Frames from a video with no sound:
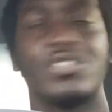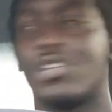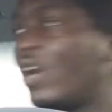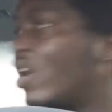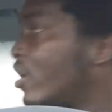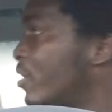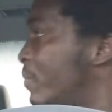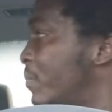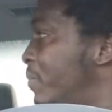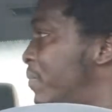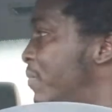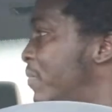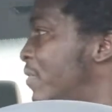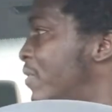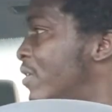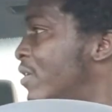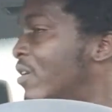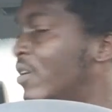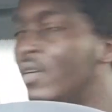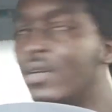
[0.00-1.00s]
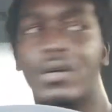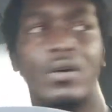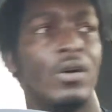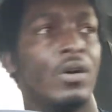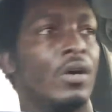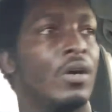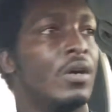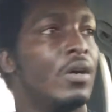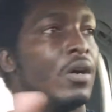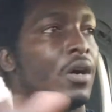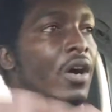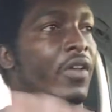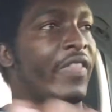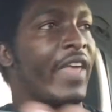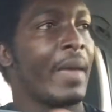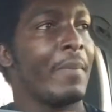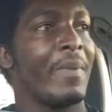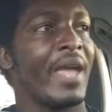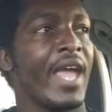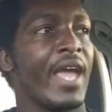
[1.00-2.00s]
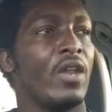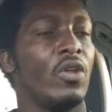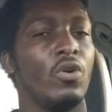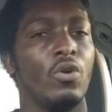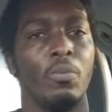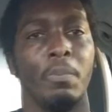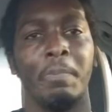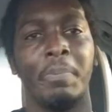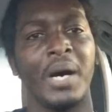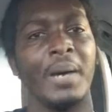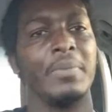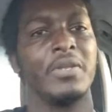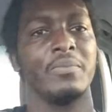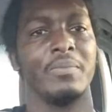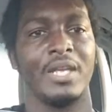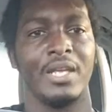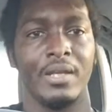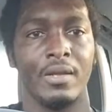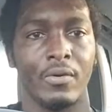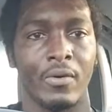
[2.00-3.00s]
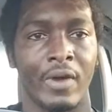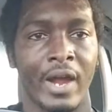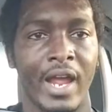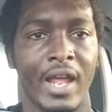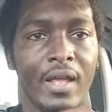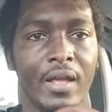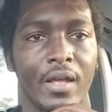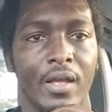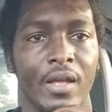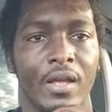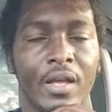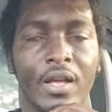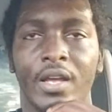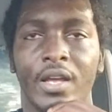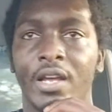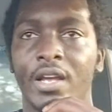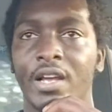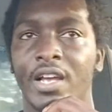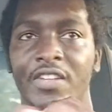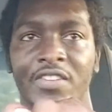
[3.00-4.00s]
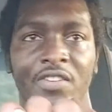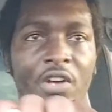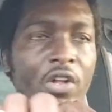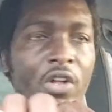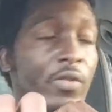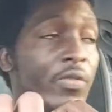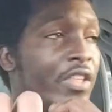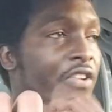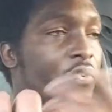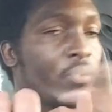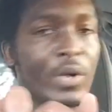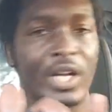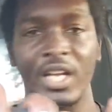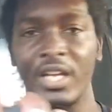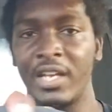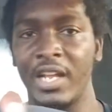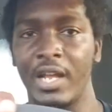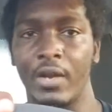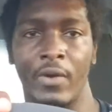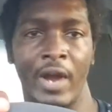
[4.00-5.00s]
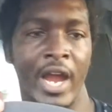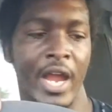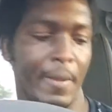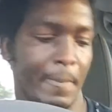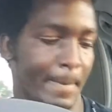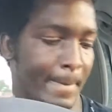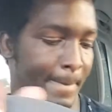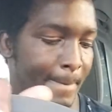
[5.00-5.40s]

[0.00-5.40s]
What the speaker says: on him, on that man who bumped me, right? Because this is what he did, right?